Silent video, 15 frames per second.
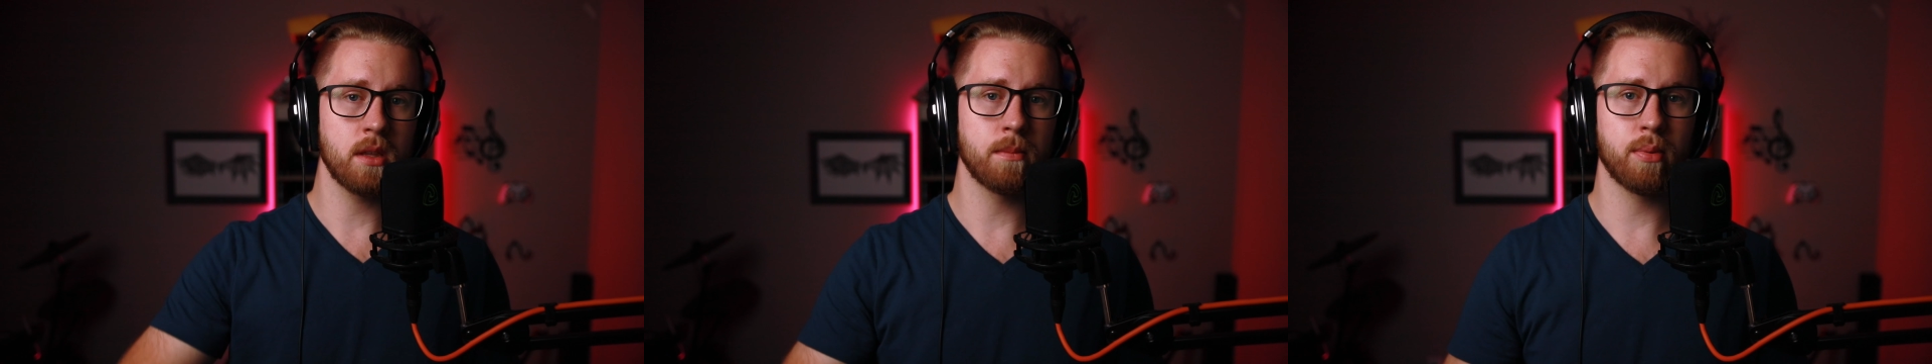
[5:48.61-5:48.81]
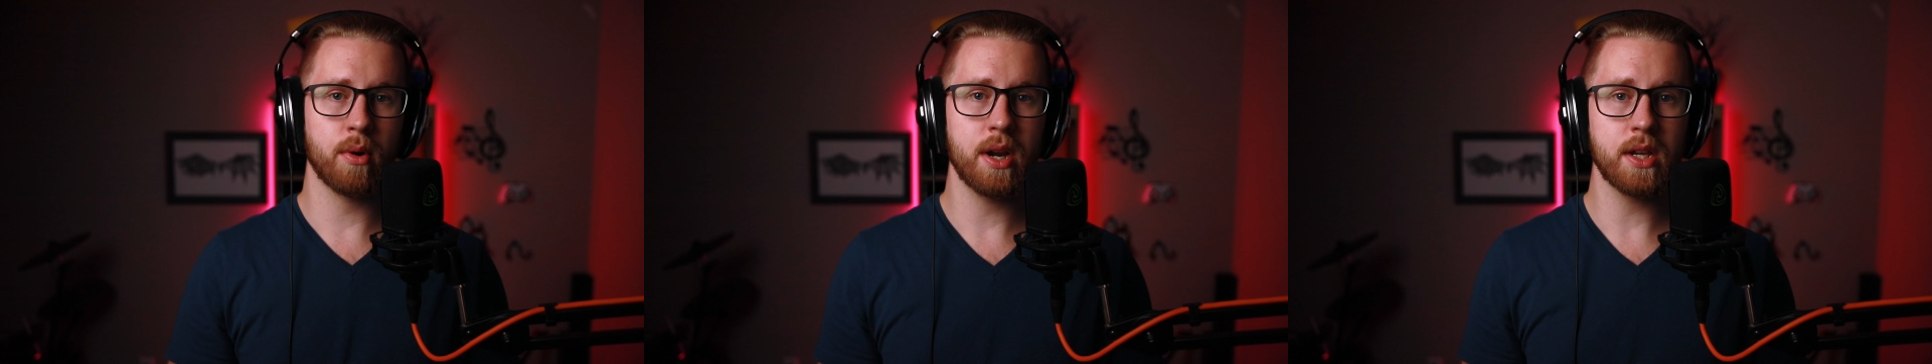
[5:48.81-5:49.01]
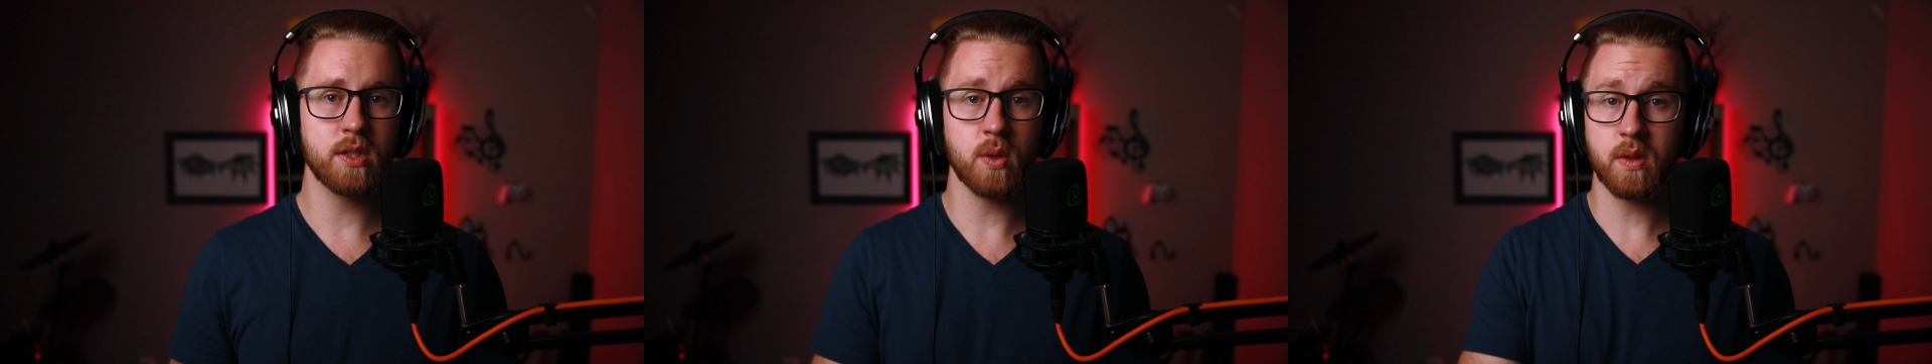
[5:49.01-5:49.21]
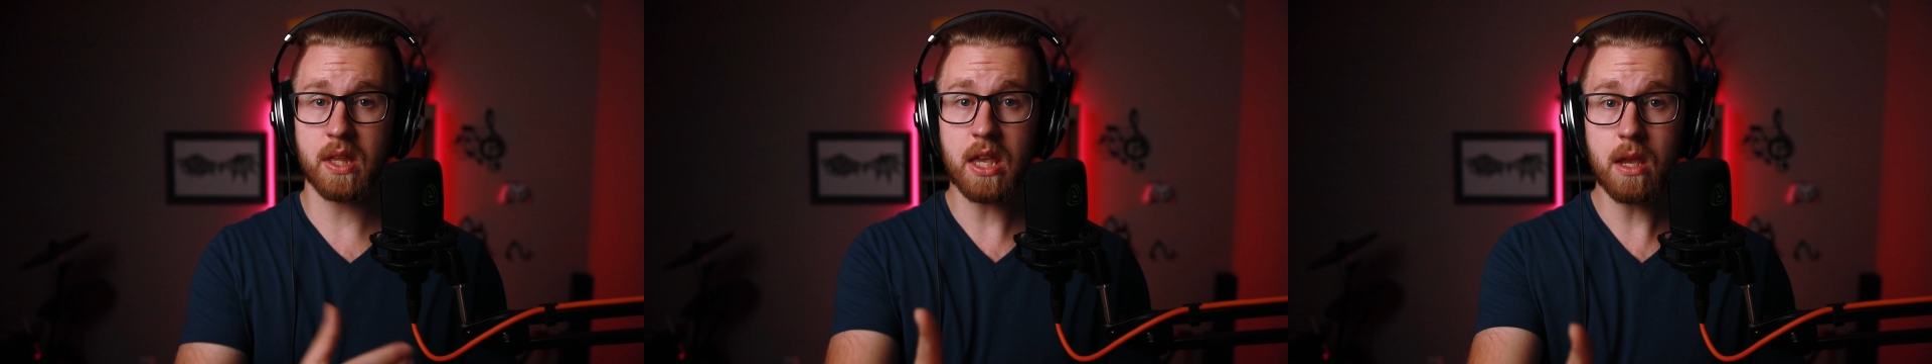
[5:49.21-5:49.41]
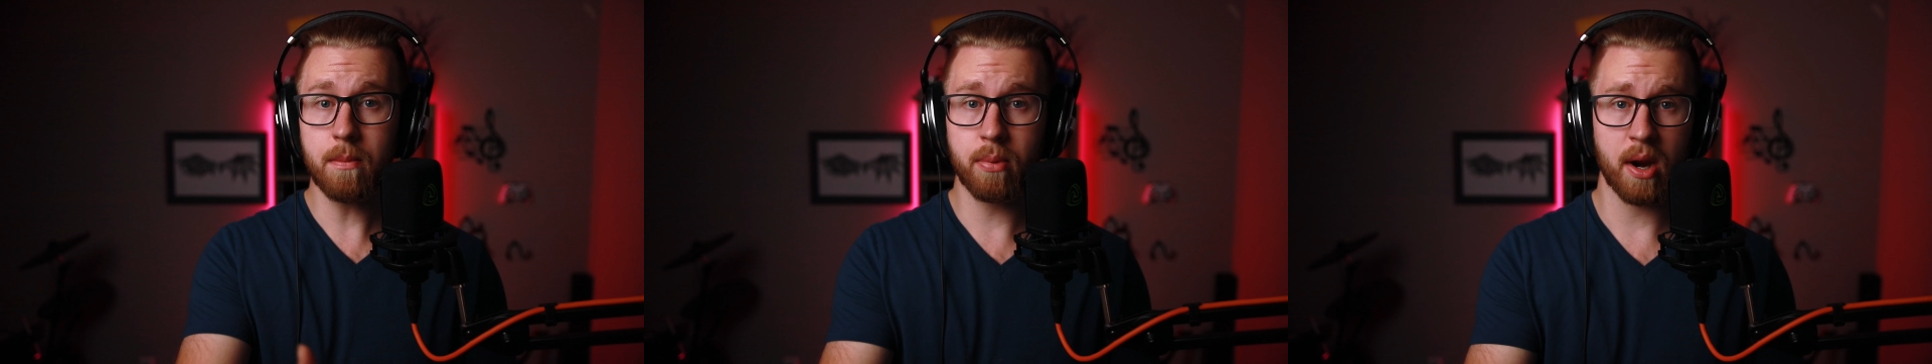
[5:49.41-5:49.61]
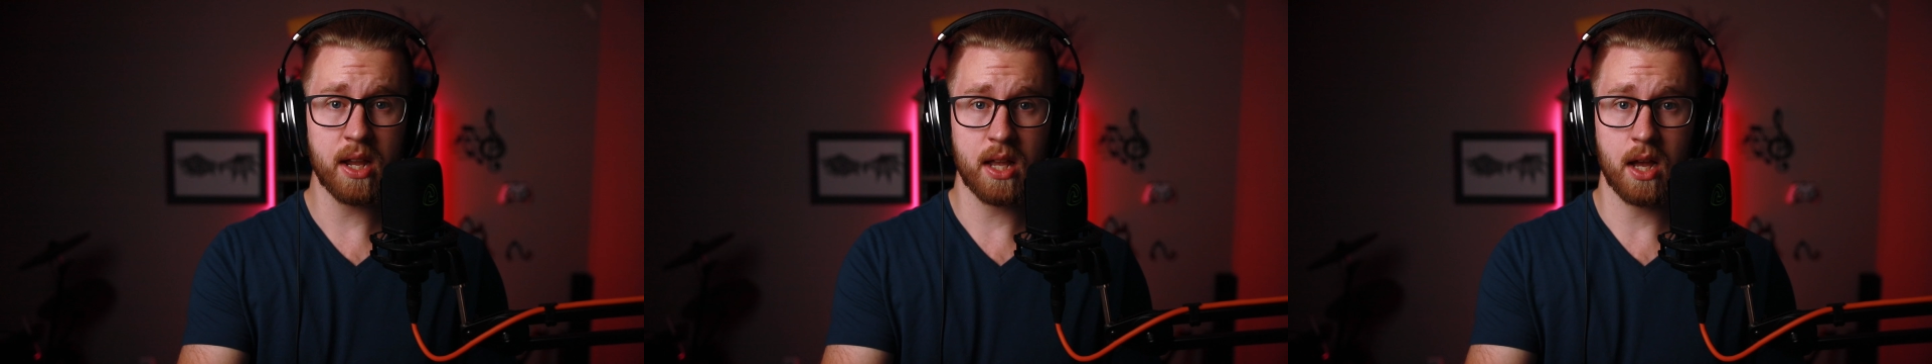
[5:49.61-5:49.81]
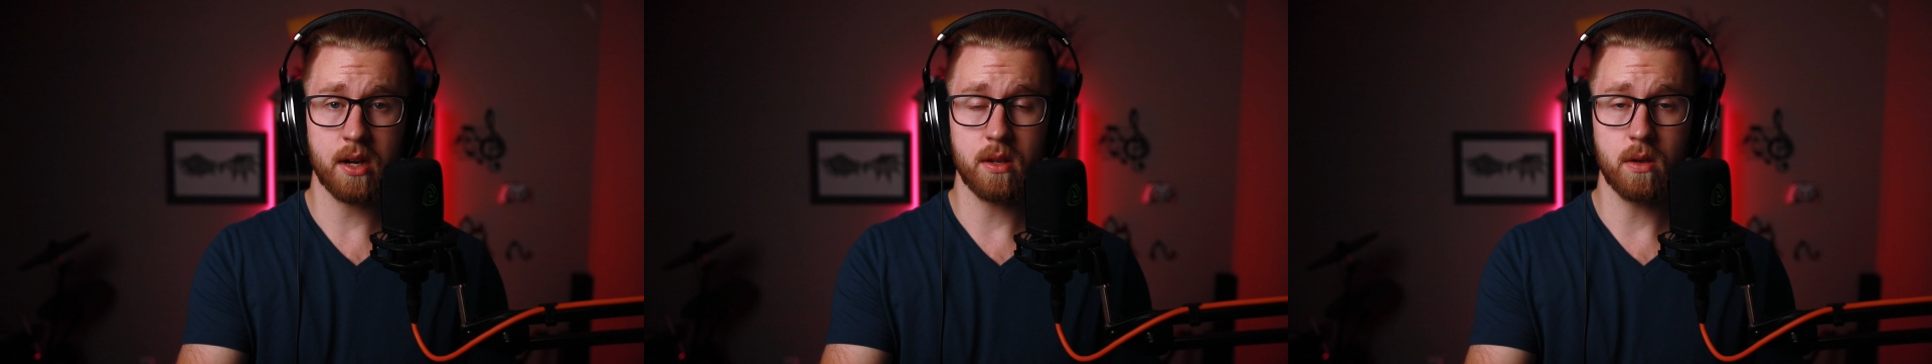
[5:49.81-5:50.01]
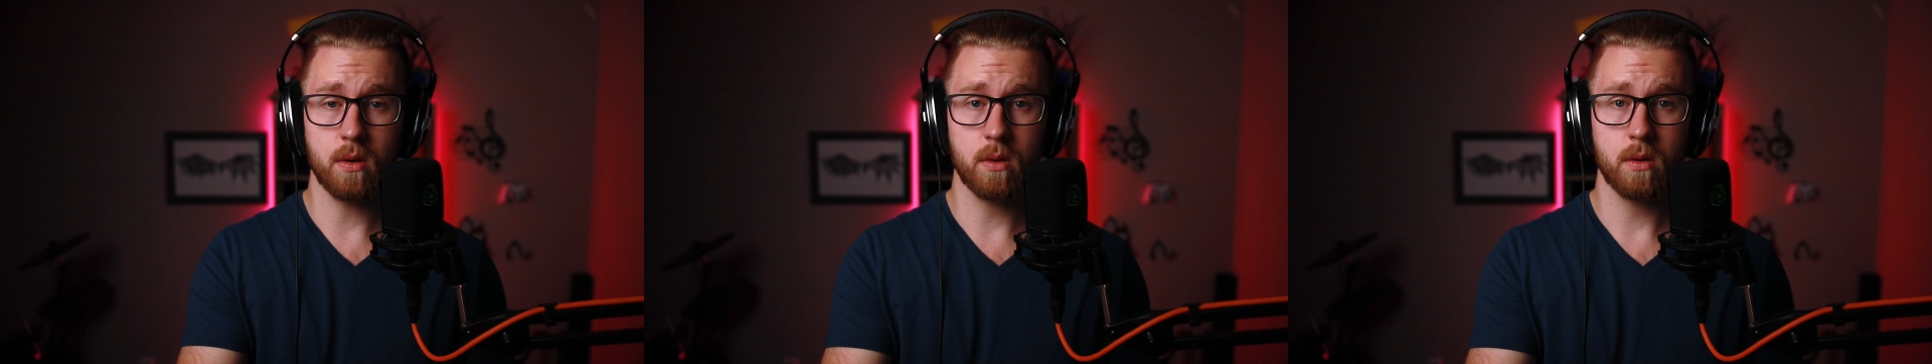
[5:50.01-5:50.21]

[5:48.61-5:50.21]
the brakes or the e-brake on you.